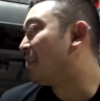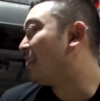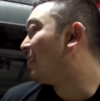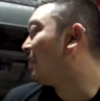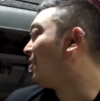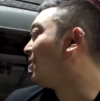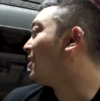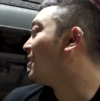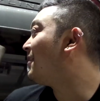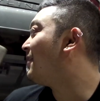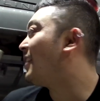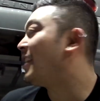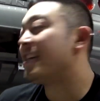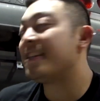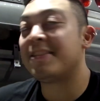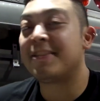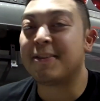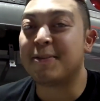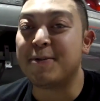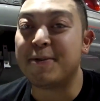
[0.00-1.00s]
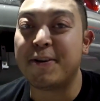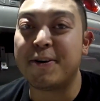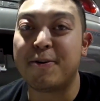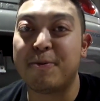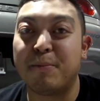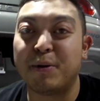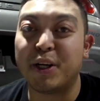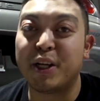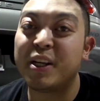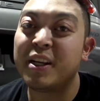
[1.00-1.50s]
A lot of you guys don't know,
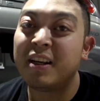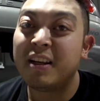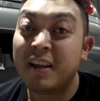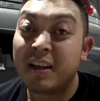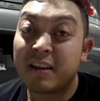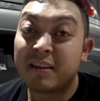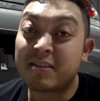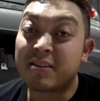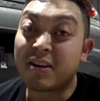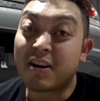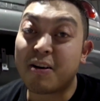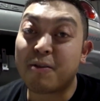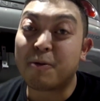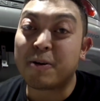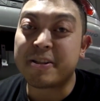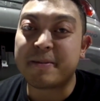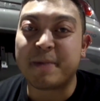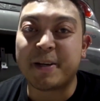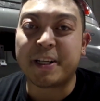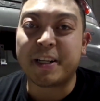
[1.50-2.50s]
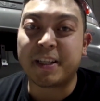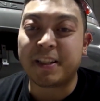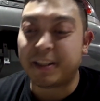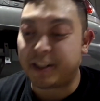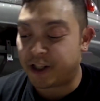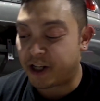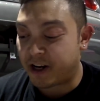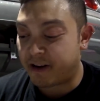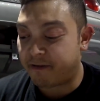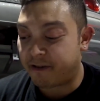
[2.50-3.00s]
but this car was my daily
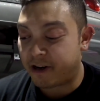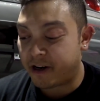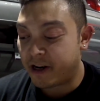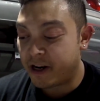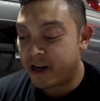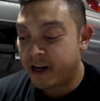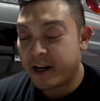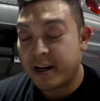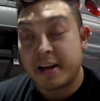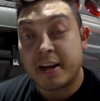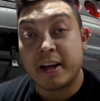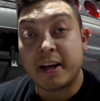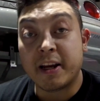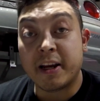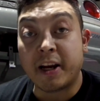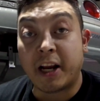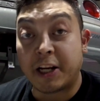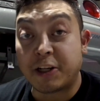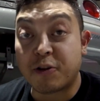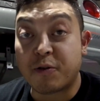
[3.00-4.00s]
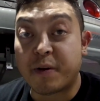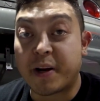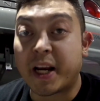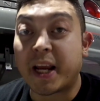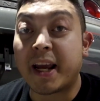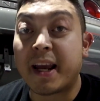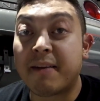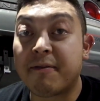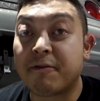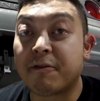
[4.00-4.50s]
driver, and I drove it
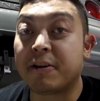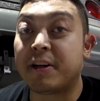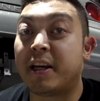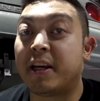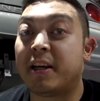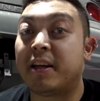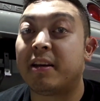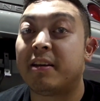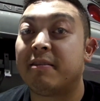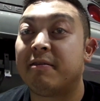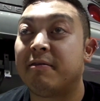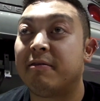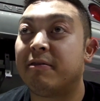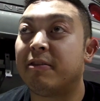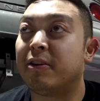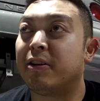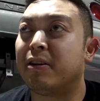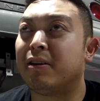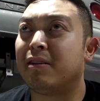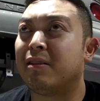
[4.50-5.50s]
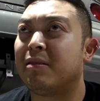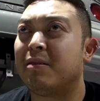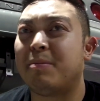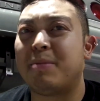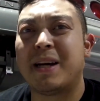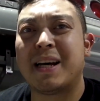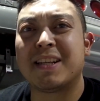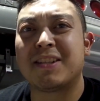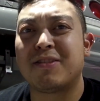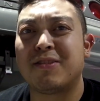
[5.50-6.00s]
every day for the
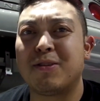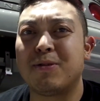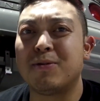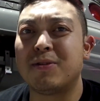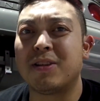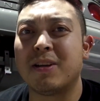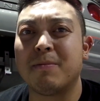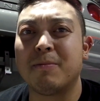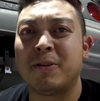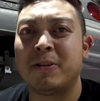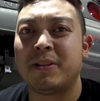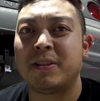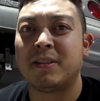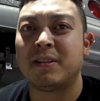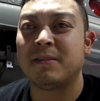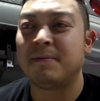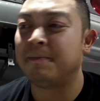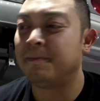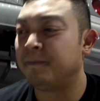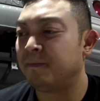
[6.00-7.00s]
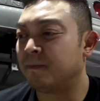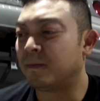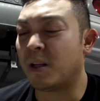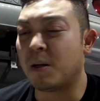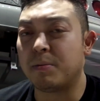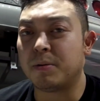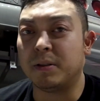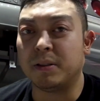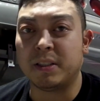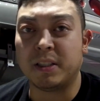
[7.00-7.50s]
past 2 summers,
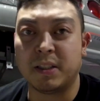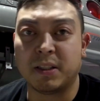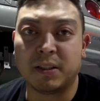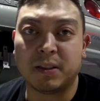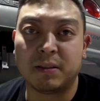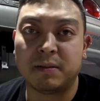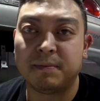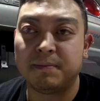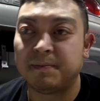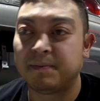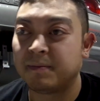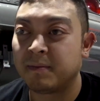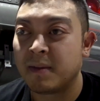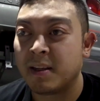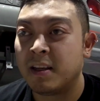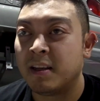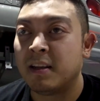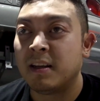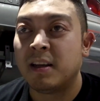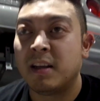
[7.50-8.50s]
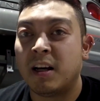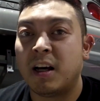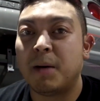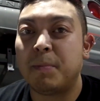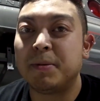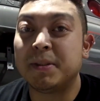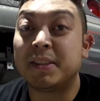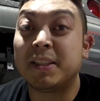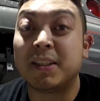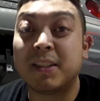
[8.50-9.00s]
up
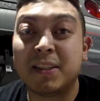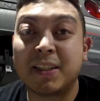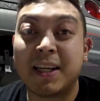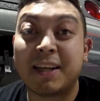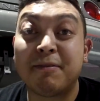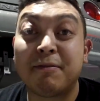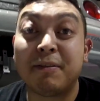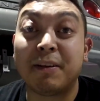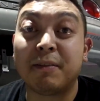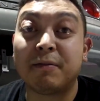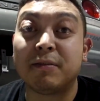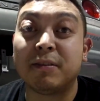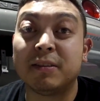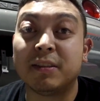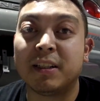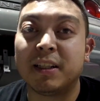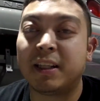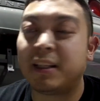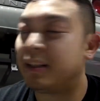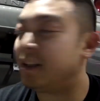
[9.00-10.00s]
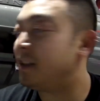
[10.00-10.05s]
until that fateful night.